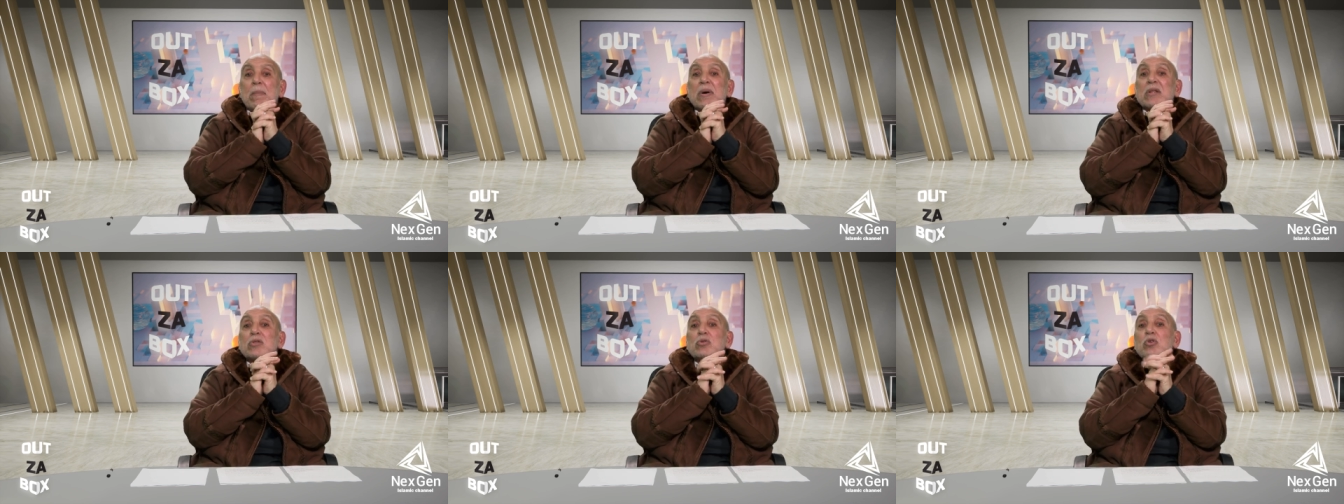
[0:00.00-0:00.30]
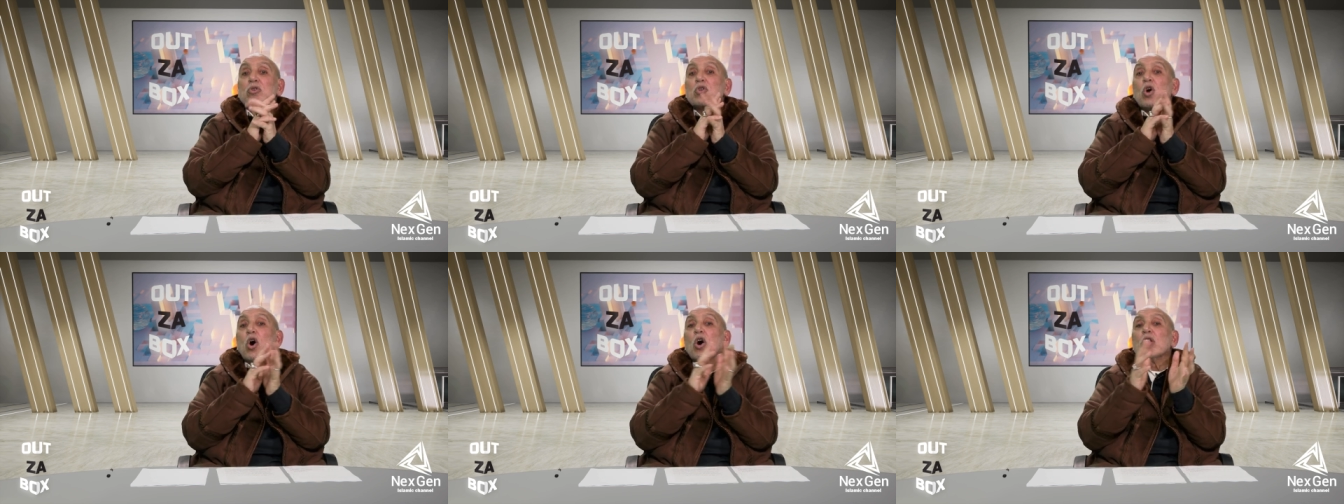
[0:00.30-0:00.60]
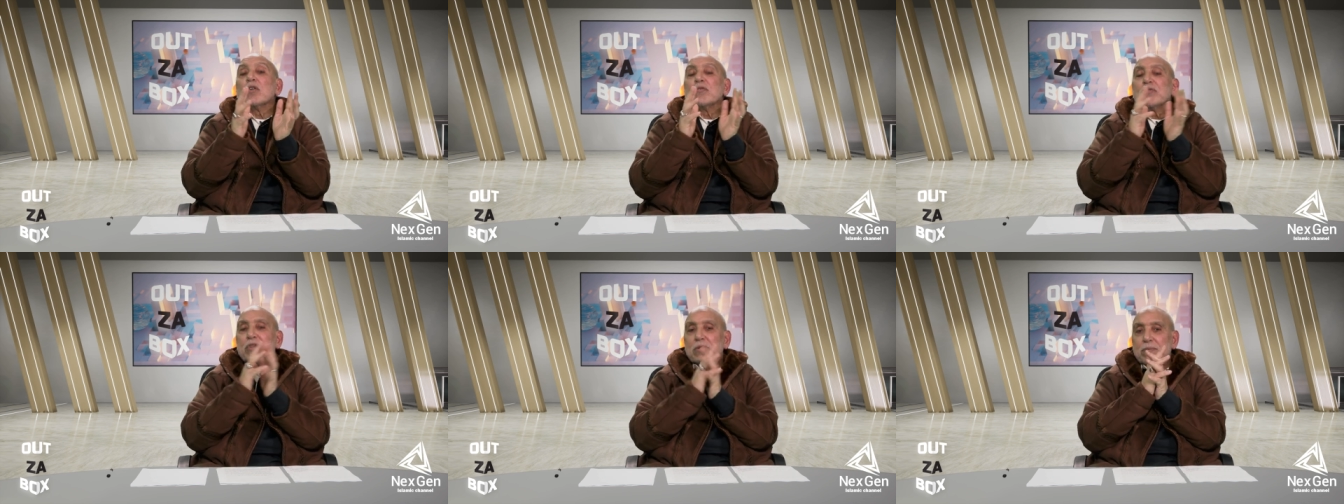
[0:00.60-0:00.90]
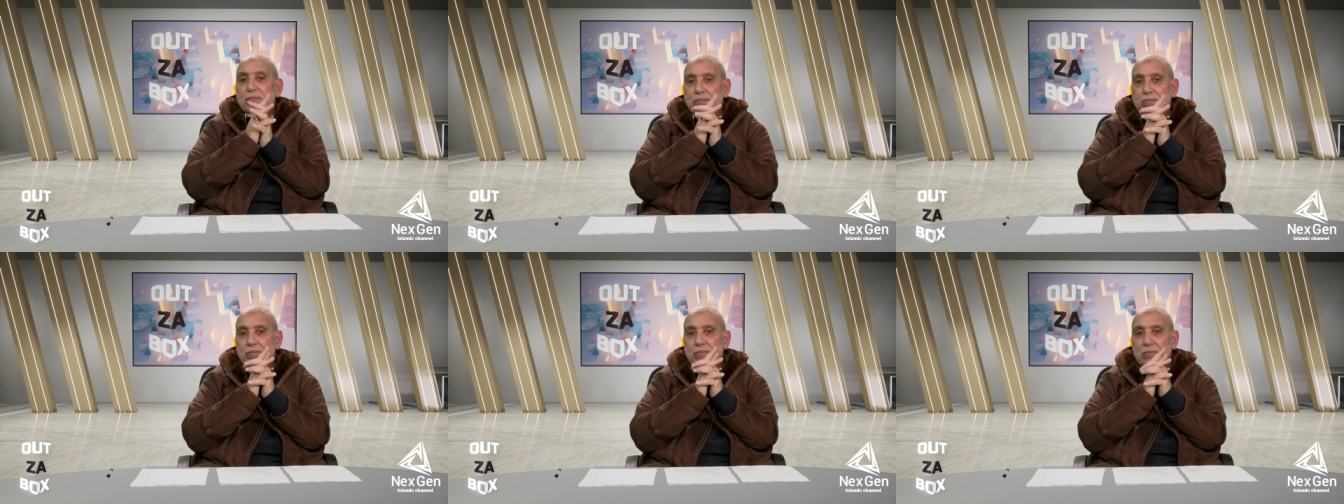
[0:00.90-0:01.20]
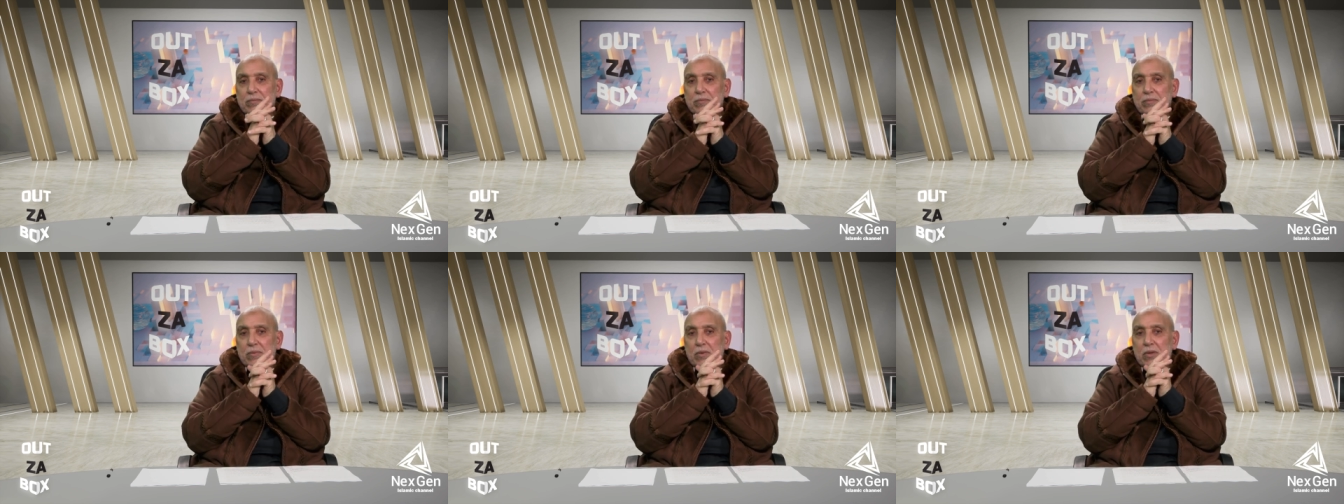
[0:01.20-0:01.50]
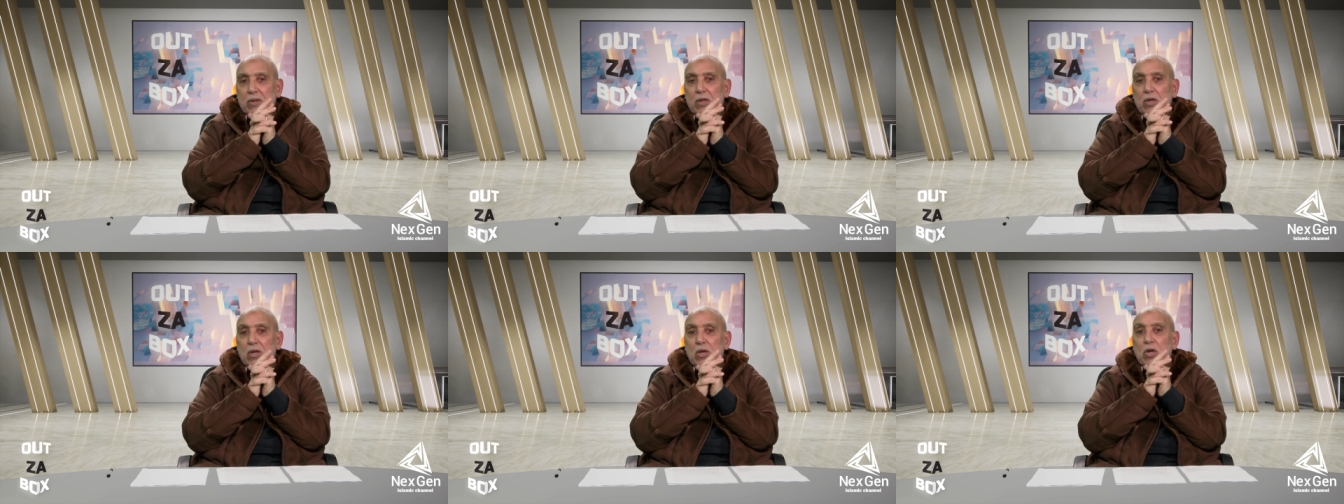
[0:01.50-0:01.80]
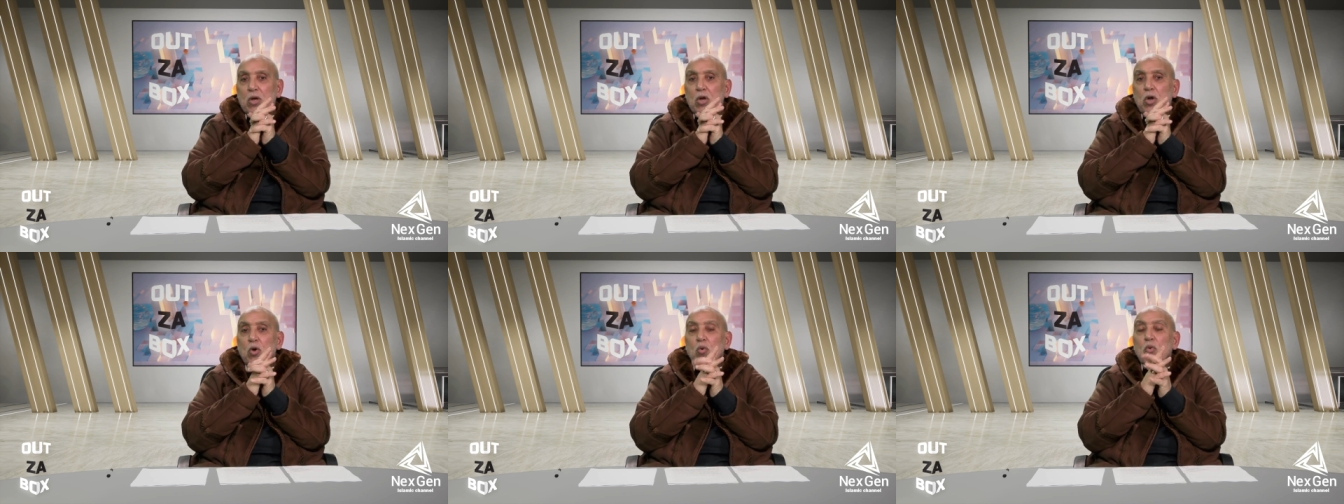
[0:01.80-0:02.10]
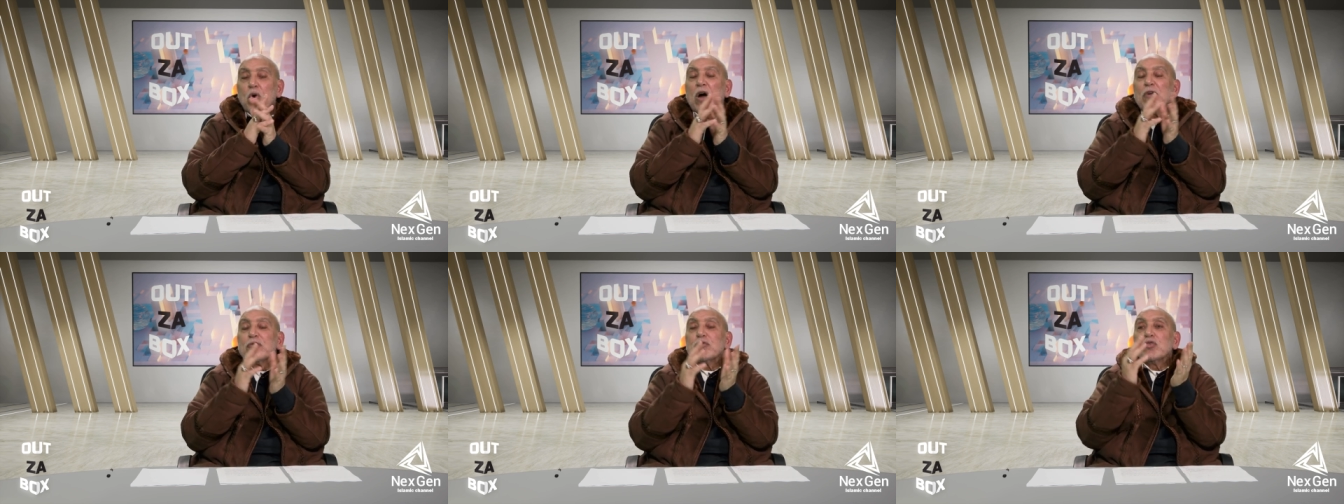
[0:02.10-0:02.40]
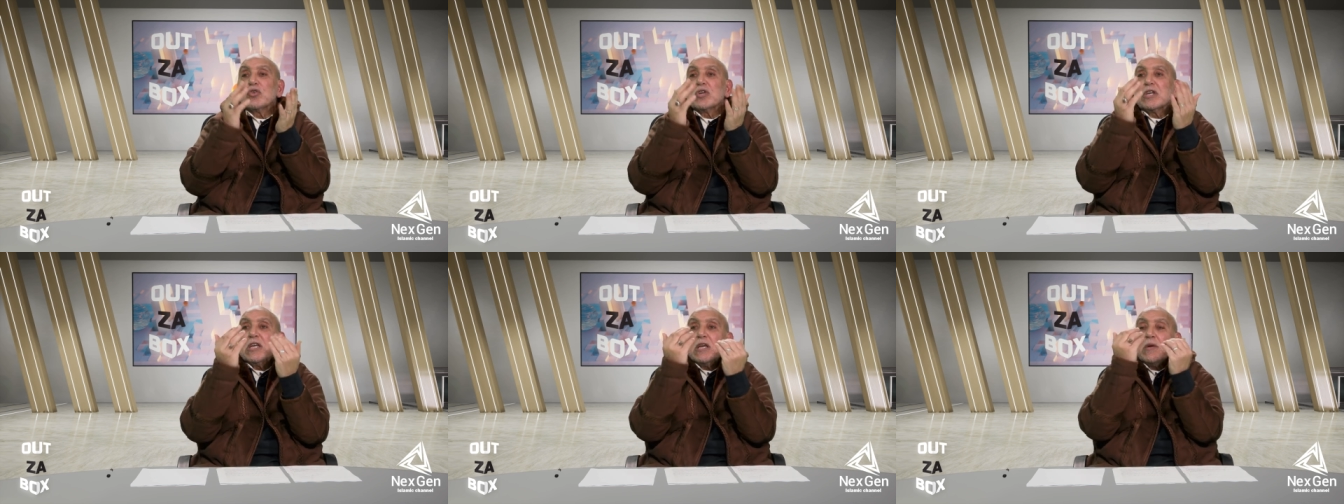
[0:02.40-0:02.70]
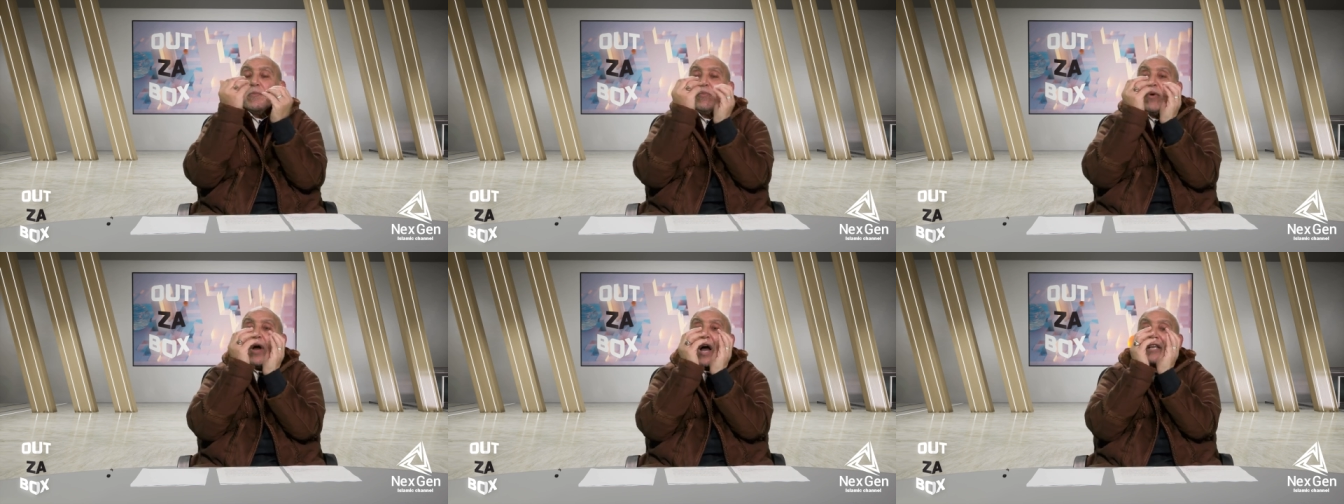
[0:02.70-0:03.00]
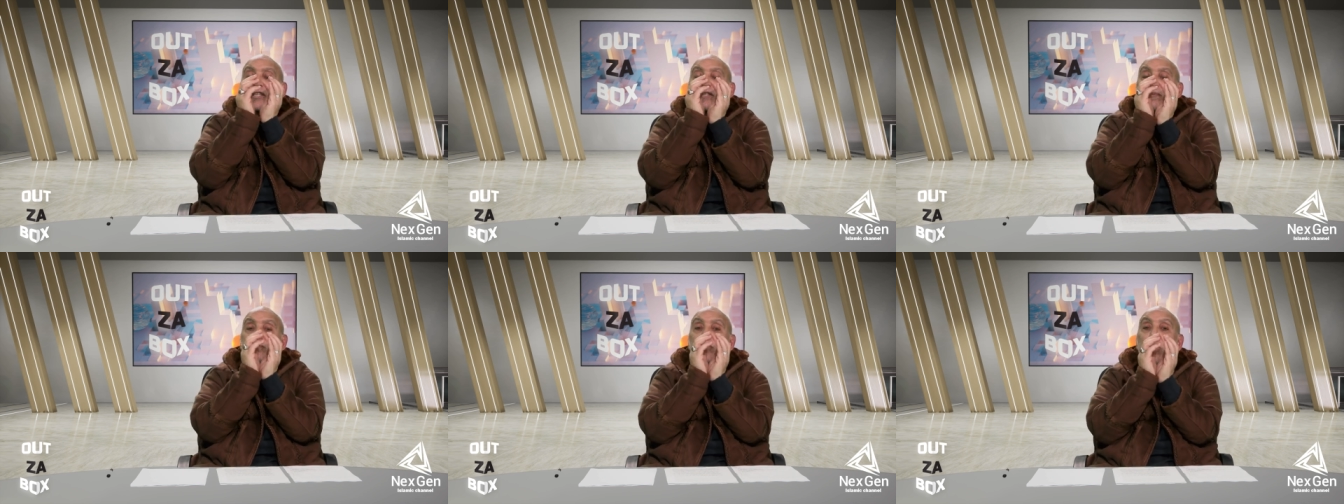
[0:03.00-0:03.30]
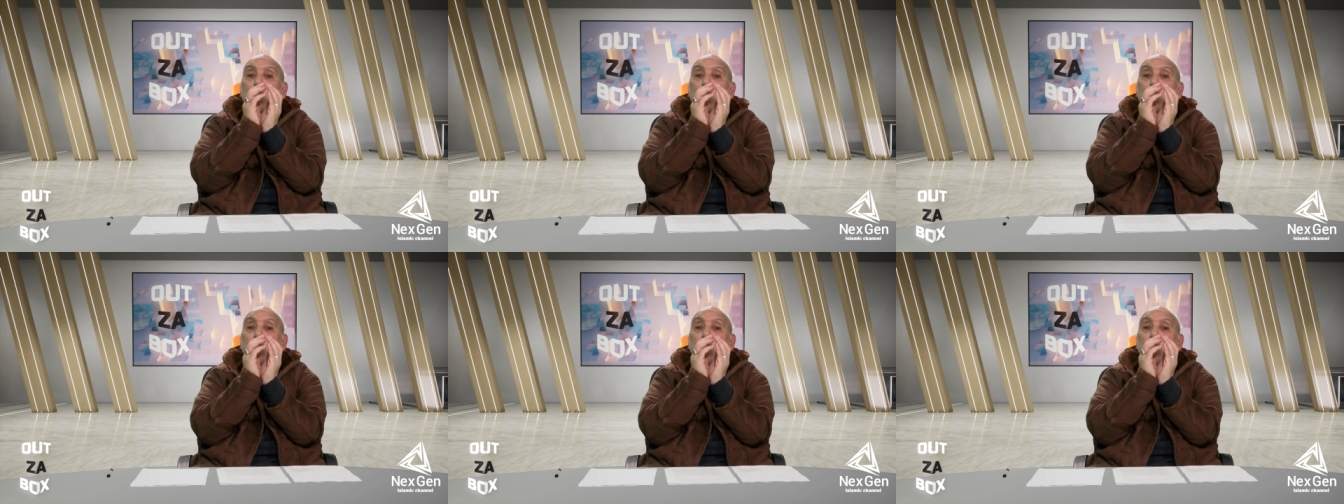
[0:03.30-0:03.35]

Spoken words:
but not all of them. We have to keep a